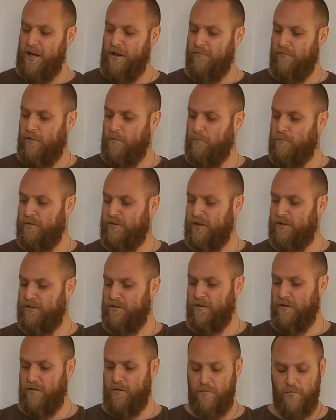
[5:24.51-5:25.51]
the wrong
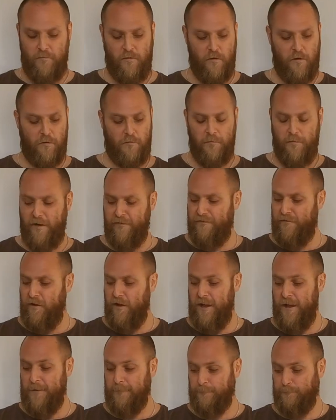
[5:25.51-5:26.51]
position on the board with my
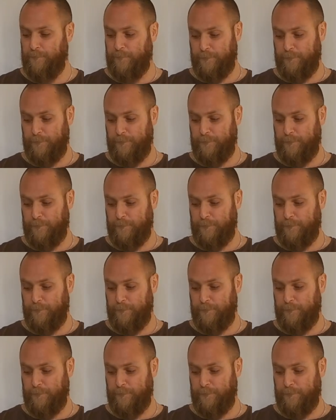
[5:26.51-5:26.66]
foot in,